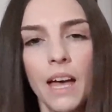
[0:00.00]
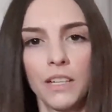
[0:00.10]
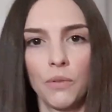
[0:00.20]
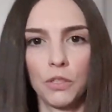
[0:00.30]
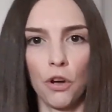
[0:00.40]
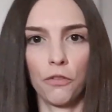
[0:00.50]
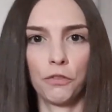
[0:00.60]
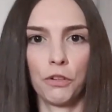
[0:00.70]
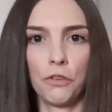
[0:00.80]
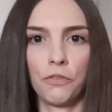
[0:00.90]
so he's got a
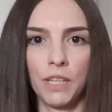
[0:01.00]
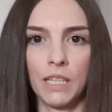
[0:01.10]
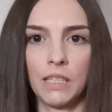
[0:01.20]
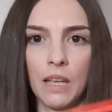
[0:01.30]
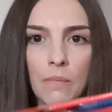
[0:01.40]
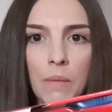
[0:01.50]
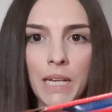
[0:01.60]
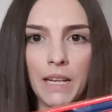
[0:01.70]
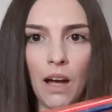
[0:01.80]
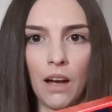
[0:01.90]
few of these
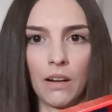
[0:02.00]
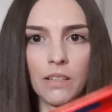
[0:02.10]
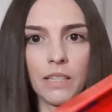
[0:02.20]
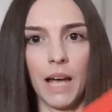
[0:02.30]
mini cars